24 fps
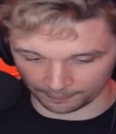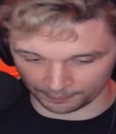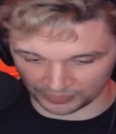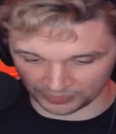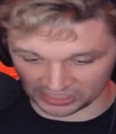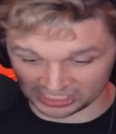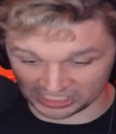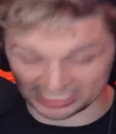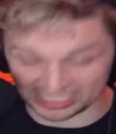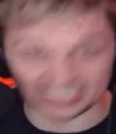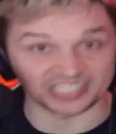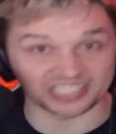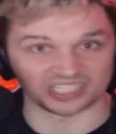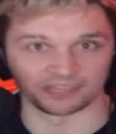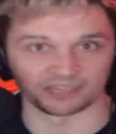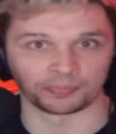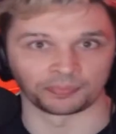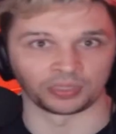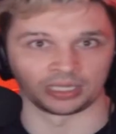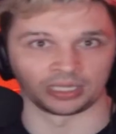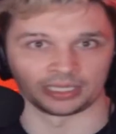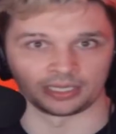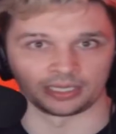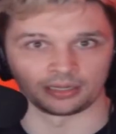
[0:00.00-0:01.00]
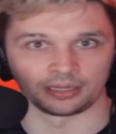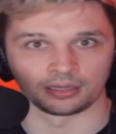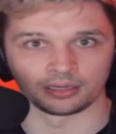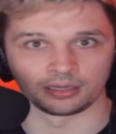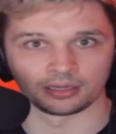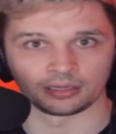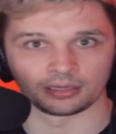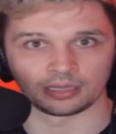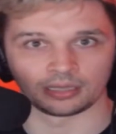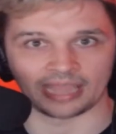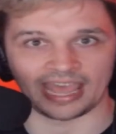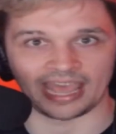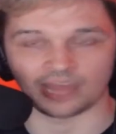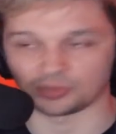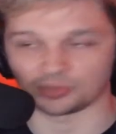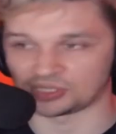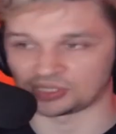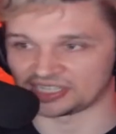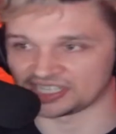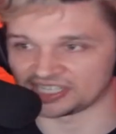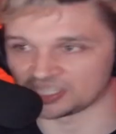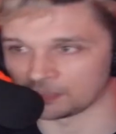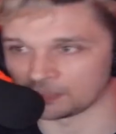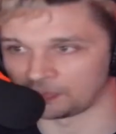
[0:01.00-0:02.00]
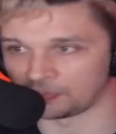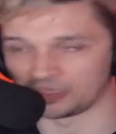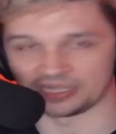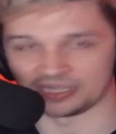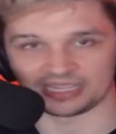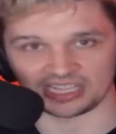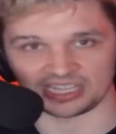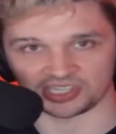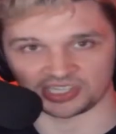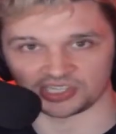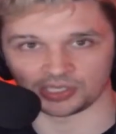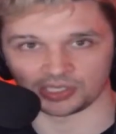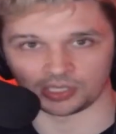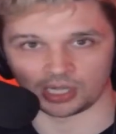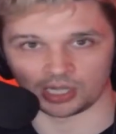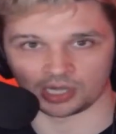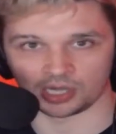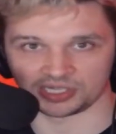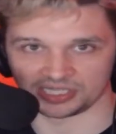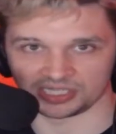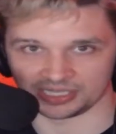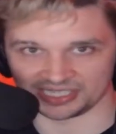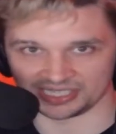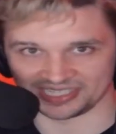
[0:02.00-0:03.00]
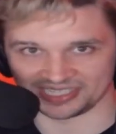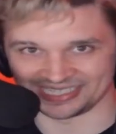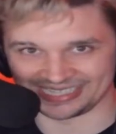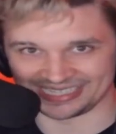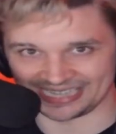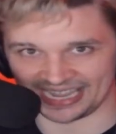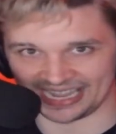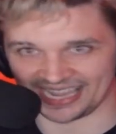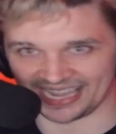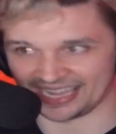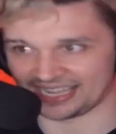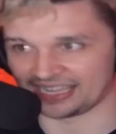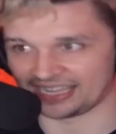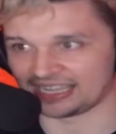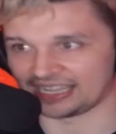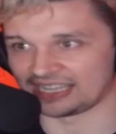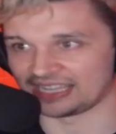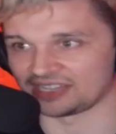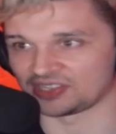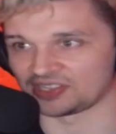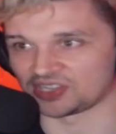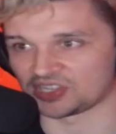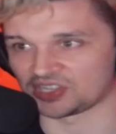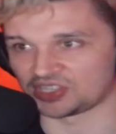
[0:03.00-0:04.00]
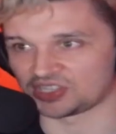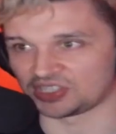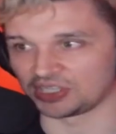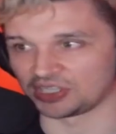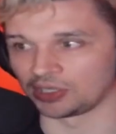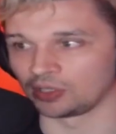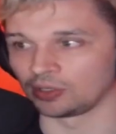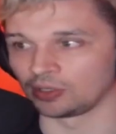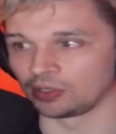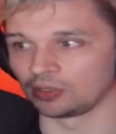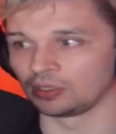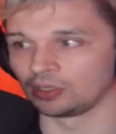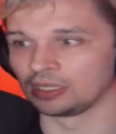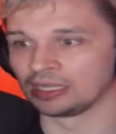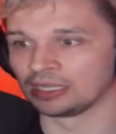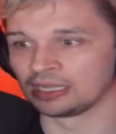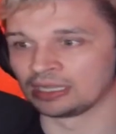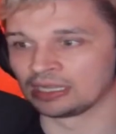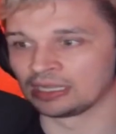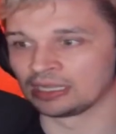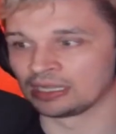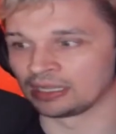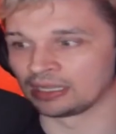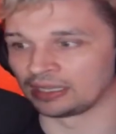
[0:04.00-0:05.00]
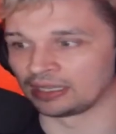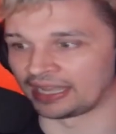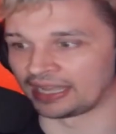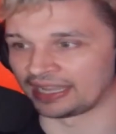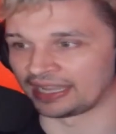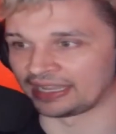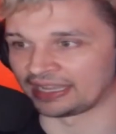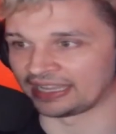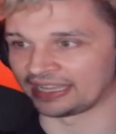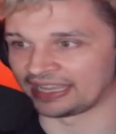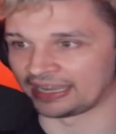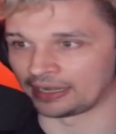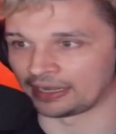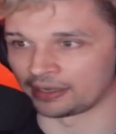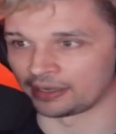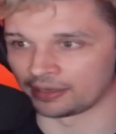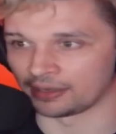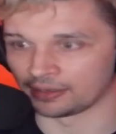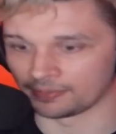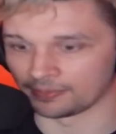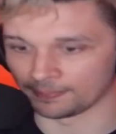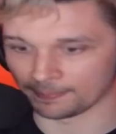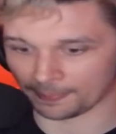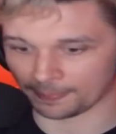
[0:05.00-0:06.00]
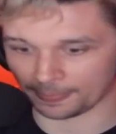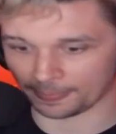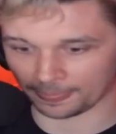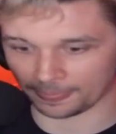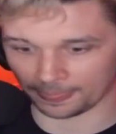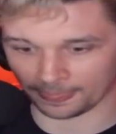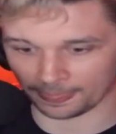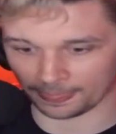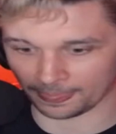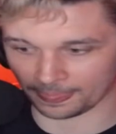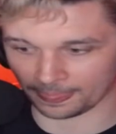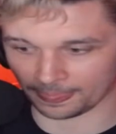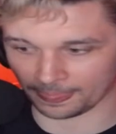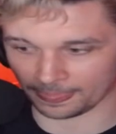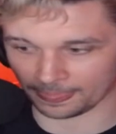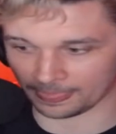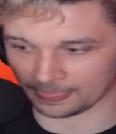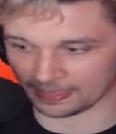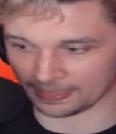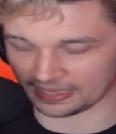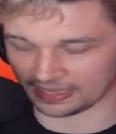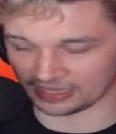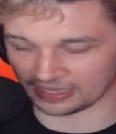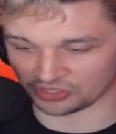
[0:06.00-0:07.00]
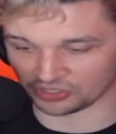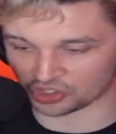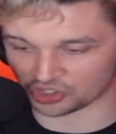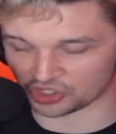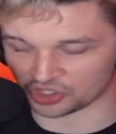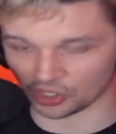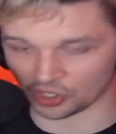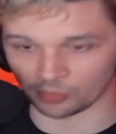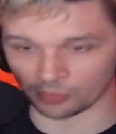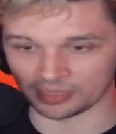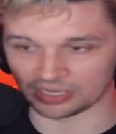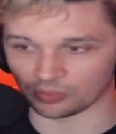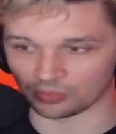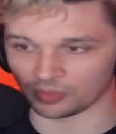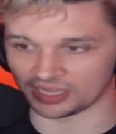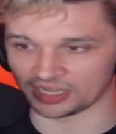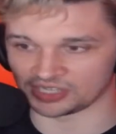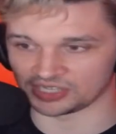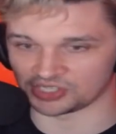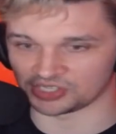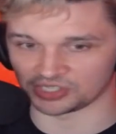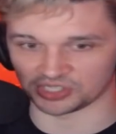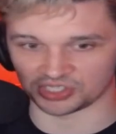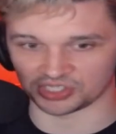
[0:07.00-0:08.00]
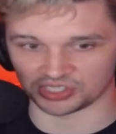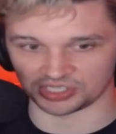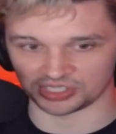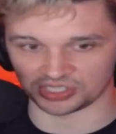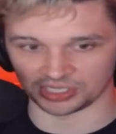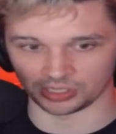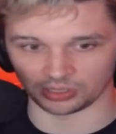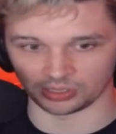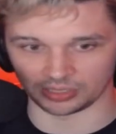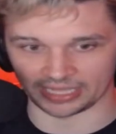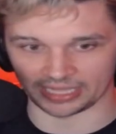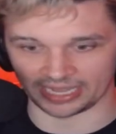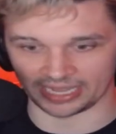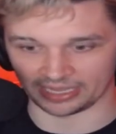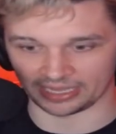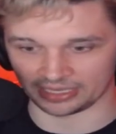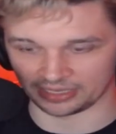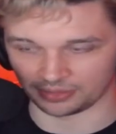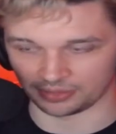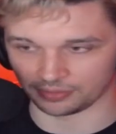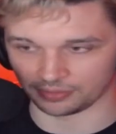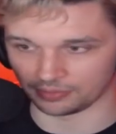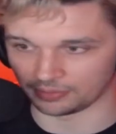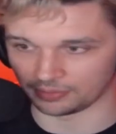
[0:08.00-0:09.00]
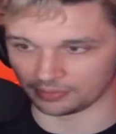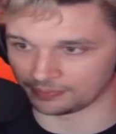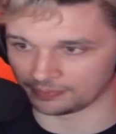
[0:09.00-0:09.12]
discipline, how disciplined they still are to this day is still like in so many ways, just still like in